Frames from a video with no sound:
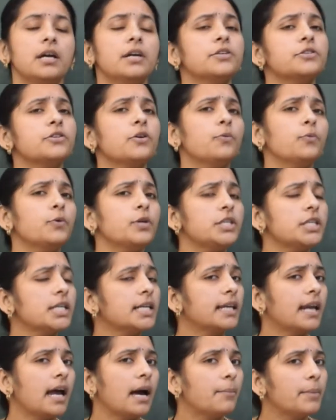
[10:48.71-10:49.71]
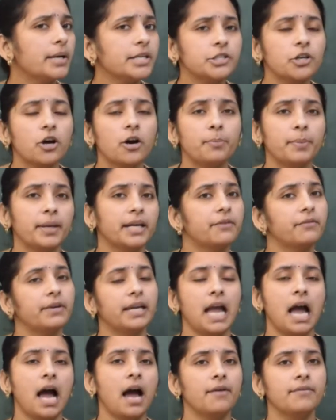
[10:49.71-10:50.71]
So, which grammar topic we
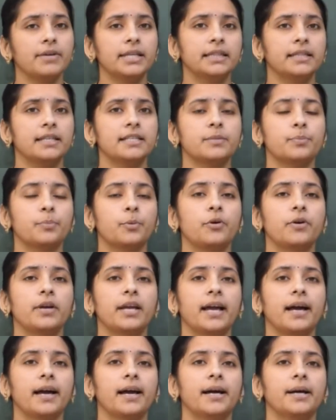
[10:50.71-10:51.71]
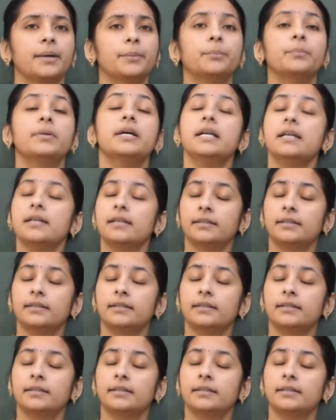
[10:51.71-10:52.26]
have in this poem?